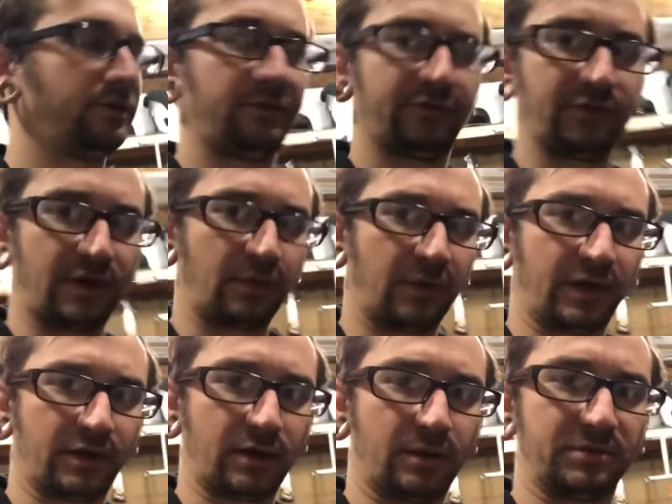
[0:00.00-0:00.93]
so that way
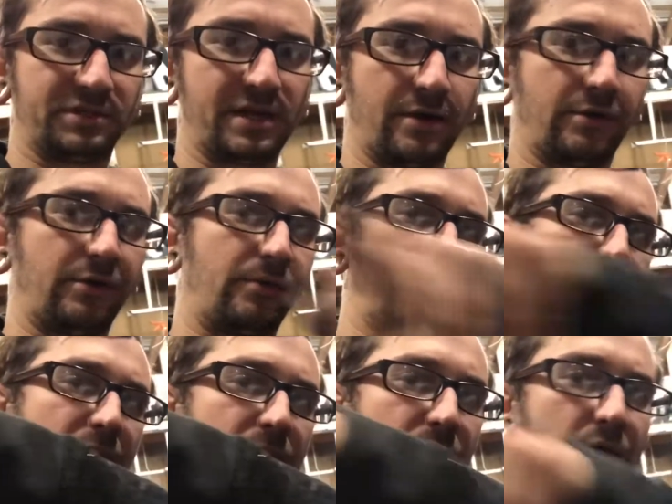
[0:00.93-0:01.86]
it comes down and
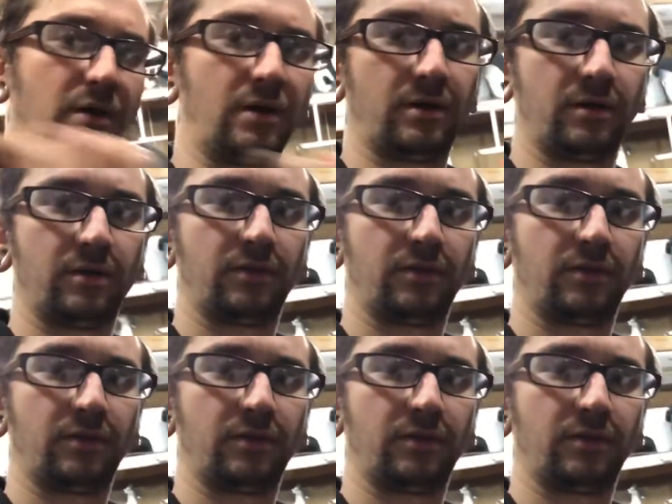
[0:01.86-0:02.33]
around the